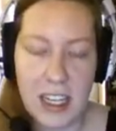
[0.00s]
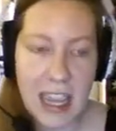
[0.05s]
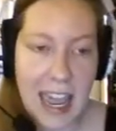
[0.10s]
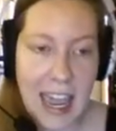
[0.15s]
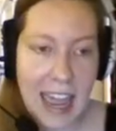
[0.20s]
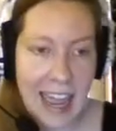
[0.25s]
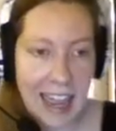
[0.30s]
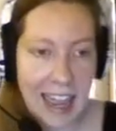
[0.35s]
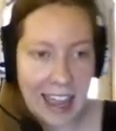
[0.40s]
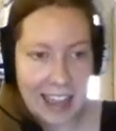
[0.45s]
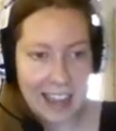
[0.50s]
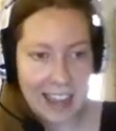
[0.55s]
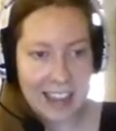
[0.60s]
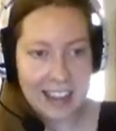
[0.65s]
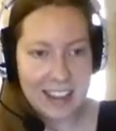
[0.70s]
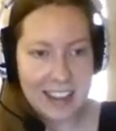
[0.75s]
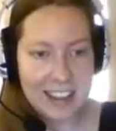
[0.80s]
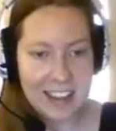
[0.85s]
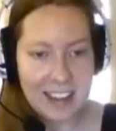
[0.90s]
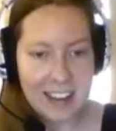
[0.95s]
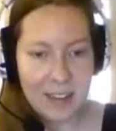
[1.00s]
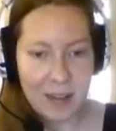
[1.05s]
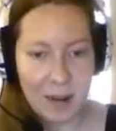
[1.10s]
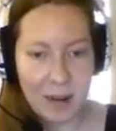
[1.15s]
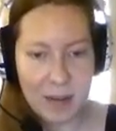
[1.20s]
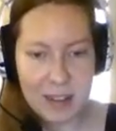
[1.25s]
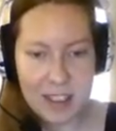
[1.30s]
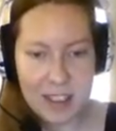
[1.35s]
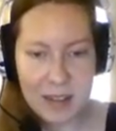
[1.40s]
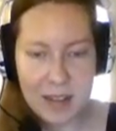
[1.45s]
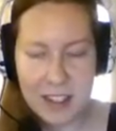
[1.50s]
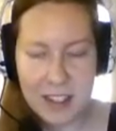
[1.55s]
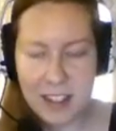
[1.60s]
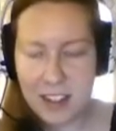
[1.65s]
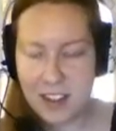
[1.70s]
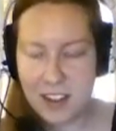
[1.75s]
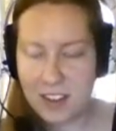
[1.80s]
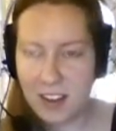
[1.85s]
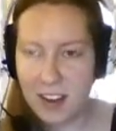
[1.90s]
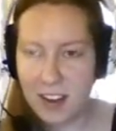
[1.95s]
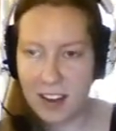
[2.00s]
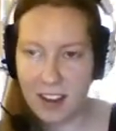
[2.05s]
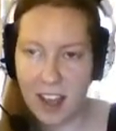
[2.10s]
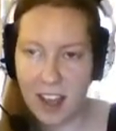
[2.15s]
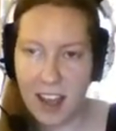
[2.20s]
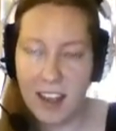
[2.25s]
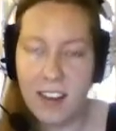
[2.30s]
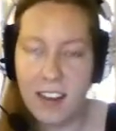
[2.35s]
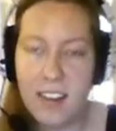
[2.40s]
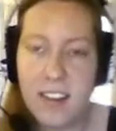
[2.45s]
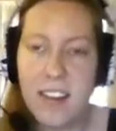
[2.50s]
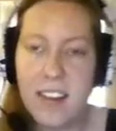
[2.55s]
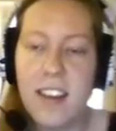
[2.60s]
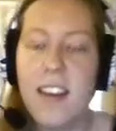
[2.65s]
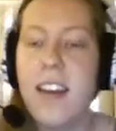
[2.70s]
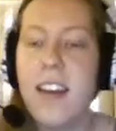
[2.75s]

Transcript: Yay! We're almost done with the tutorial, guys.